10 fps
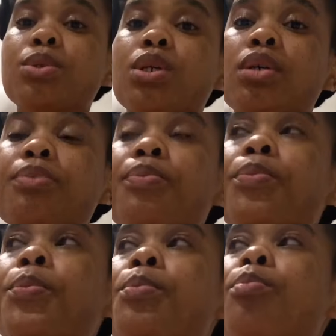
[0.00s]
to
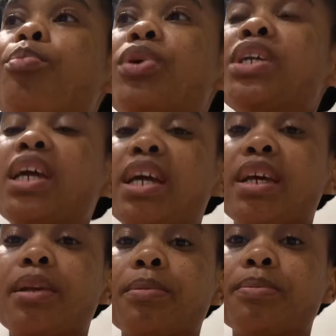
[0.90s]
put in